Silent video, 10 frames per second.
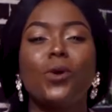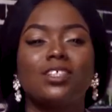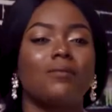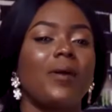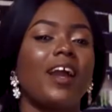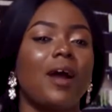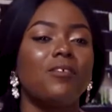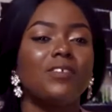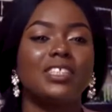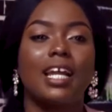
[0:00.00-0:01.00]
watch some American
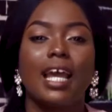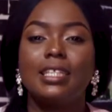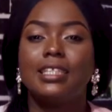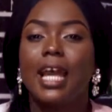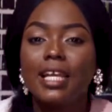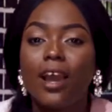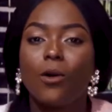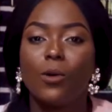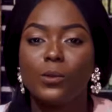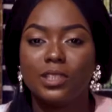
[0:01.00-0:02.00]
movies, they're like
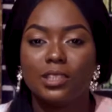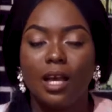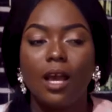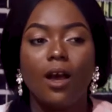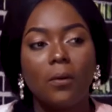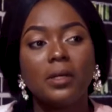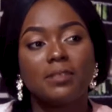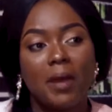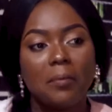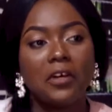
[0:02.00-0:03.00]
10-year-olds. Oh,
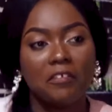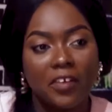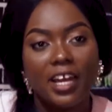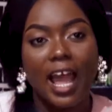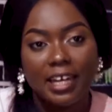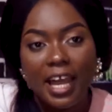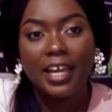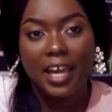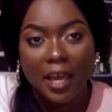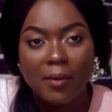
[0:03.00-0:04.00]
he's my boy. I
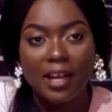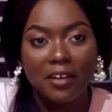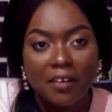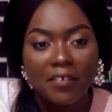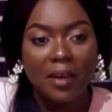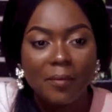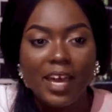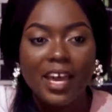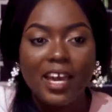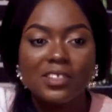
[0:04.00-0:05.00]
like him, I love him.
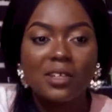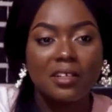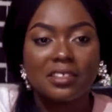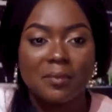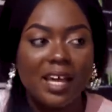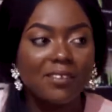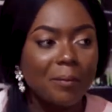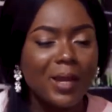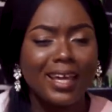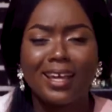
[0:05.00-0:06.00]
He talked to me.
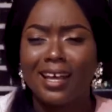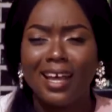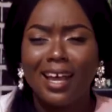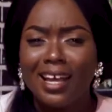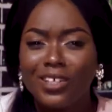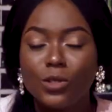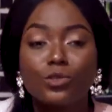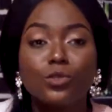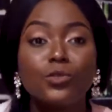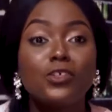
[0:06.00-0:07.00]
I'm like, you're too